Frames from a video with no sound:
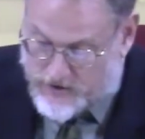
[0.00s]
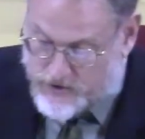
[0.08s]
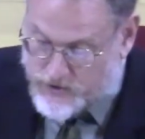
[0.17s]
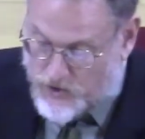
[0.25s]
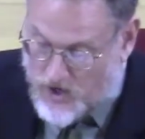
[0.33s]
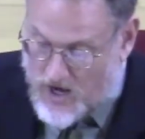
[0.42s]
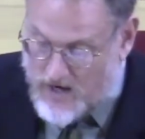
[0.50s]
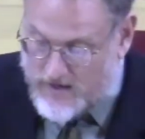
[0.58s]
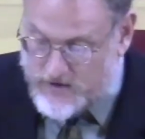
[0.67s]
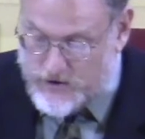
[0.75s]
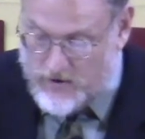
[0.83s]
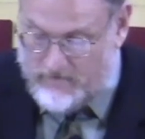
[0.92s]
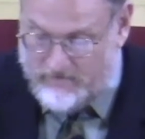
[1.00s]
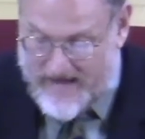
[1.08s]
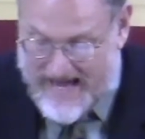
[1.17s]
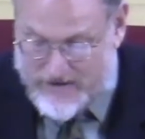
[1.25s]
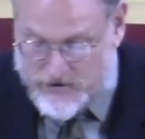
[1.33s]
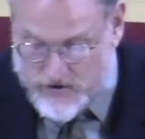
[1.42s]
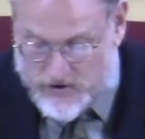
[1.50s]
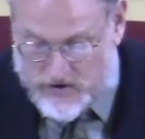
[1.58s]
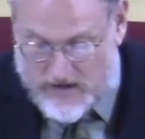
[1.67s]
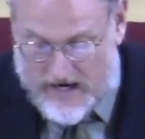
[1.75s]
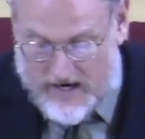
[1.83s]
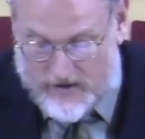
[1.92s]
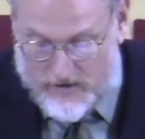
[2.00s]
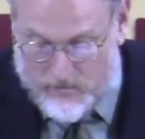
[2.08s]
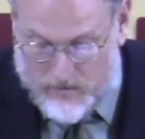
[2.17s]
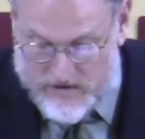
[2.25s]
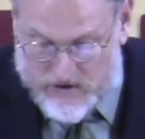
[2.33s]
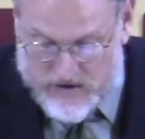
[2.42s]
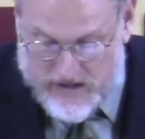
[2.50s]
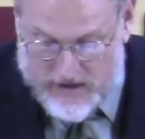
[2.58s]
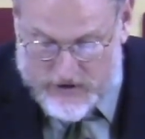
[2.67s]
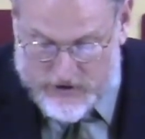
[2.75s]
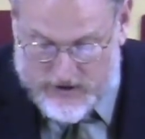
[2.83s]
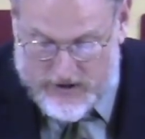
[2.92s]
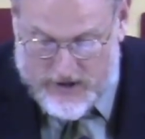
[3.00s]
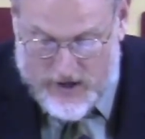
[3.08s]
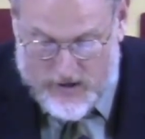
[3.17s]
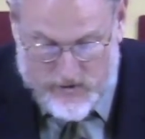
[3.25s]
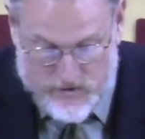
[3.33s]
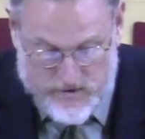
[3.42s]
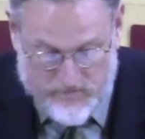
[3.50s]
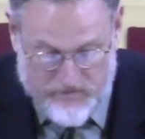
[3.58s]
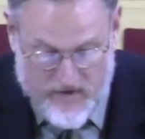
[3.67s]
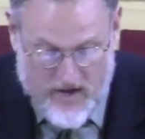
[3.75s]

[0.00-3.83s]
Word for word: is drawn on so vast a scale that one scarcely knows